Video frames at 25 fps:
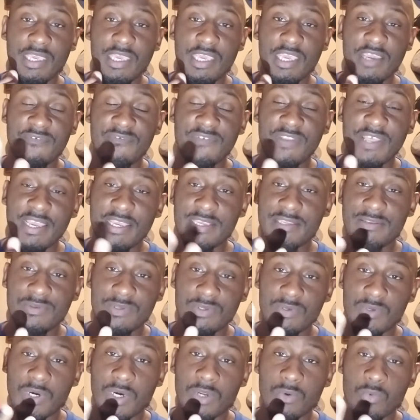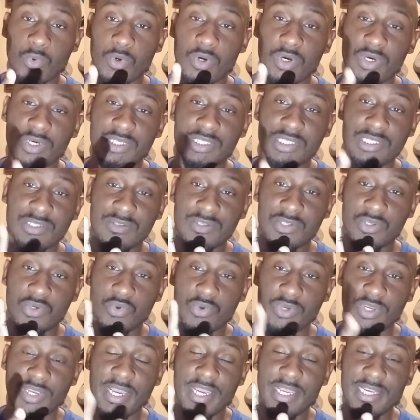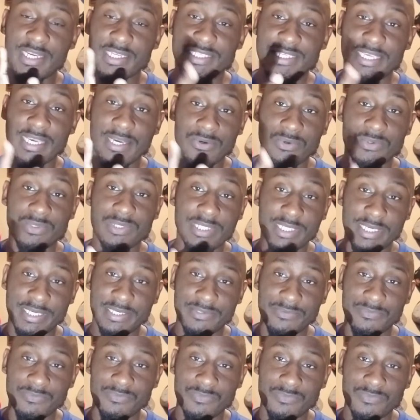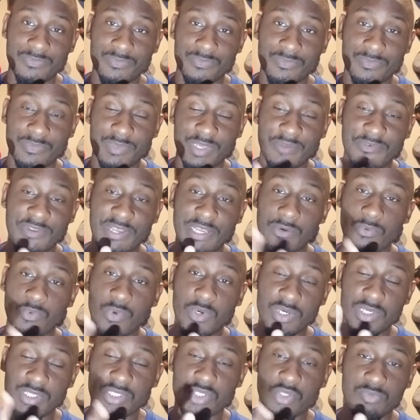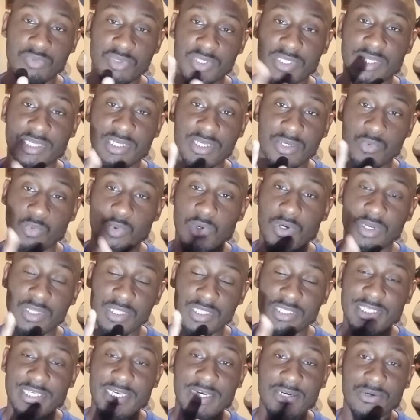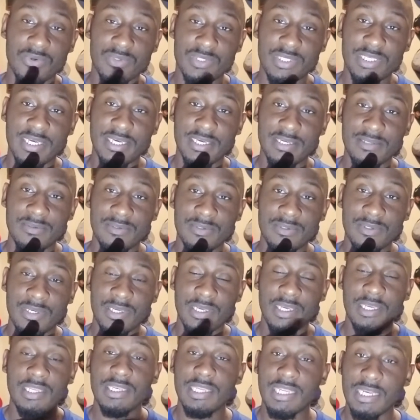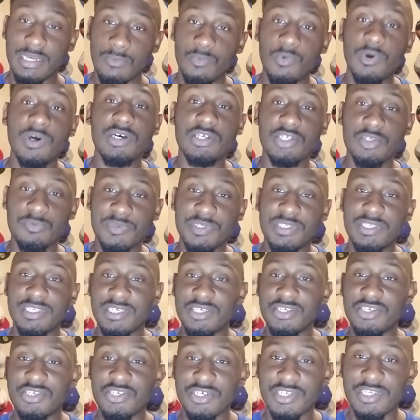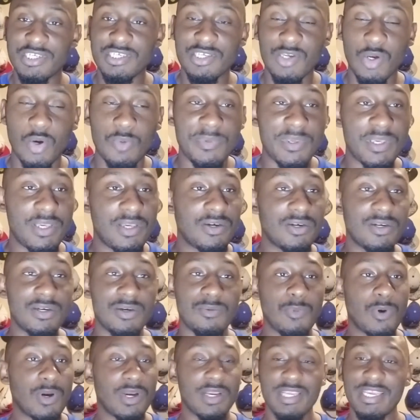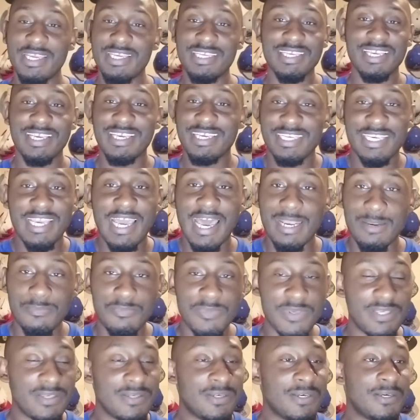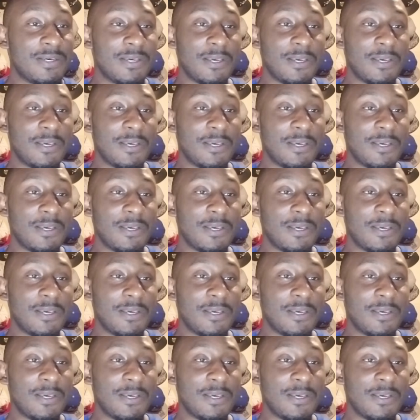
if they are the ones who created Attack on Titan, if they're the ones who presented the world as Attack on Titan, then I'm 100% sure it's going to be good, right? It got to be.